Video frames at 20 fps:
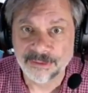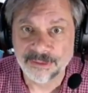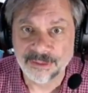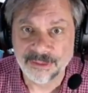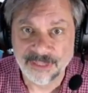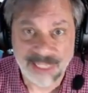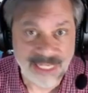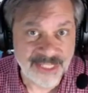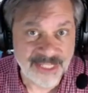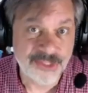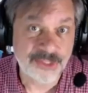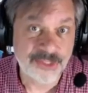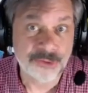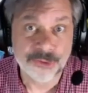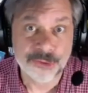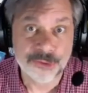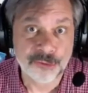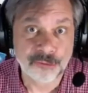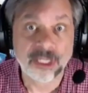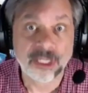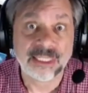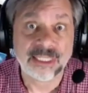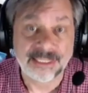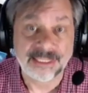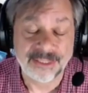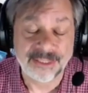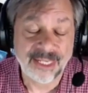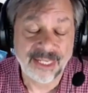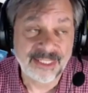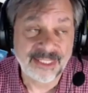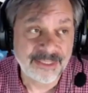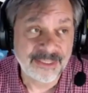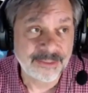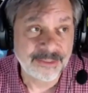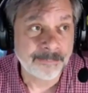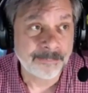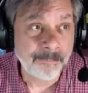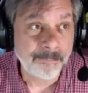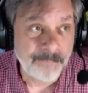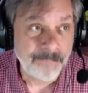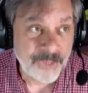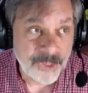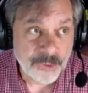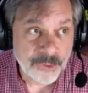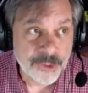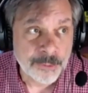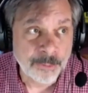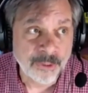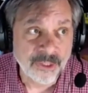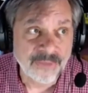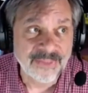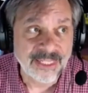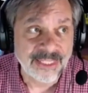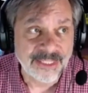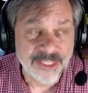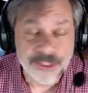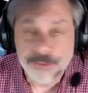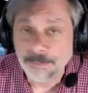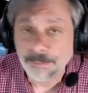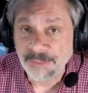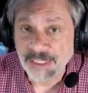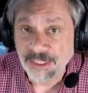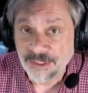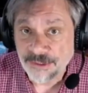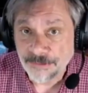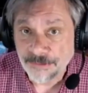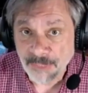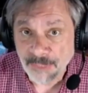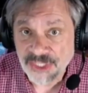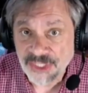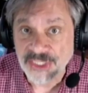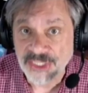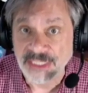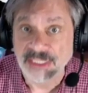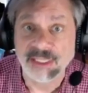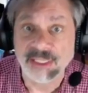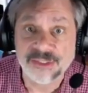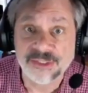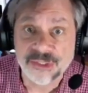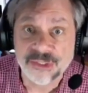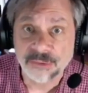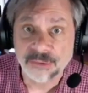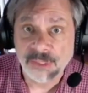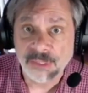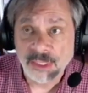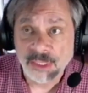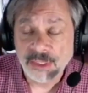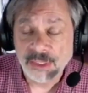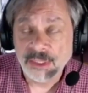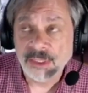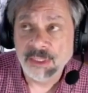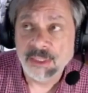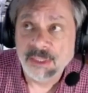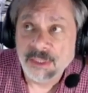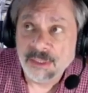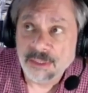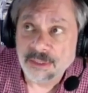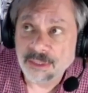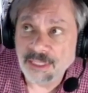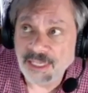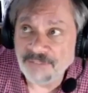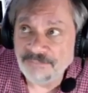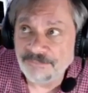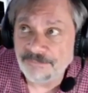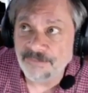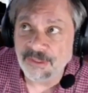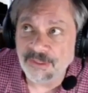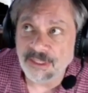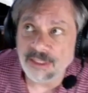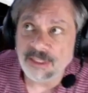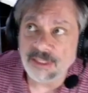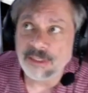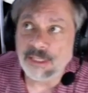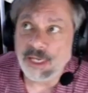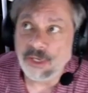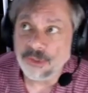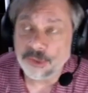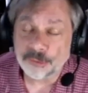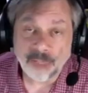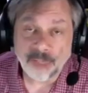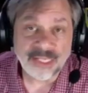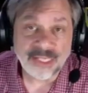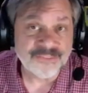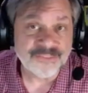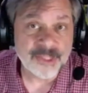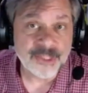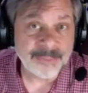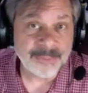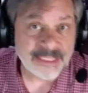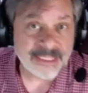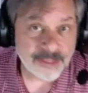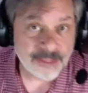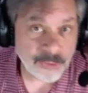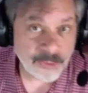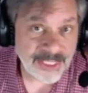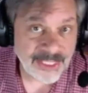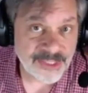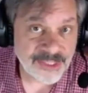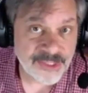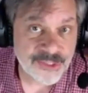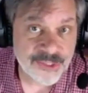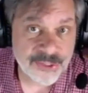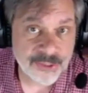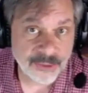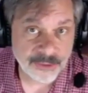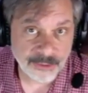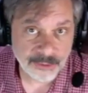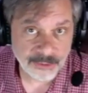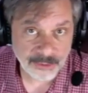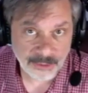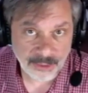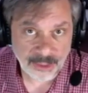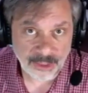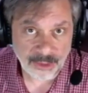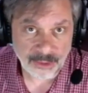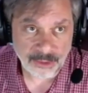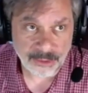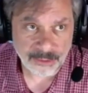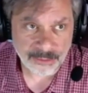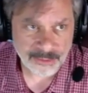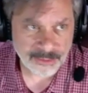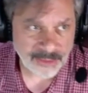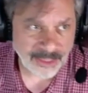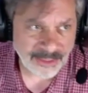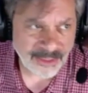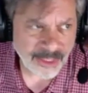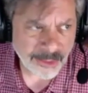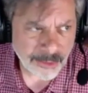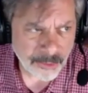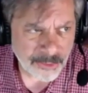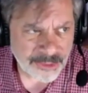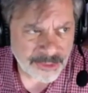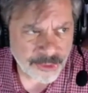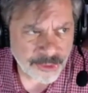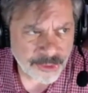last year's ride, and a huge part of that is because of Munchkin. And so, if on the ride, if somebody donates, and I only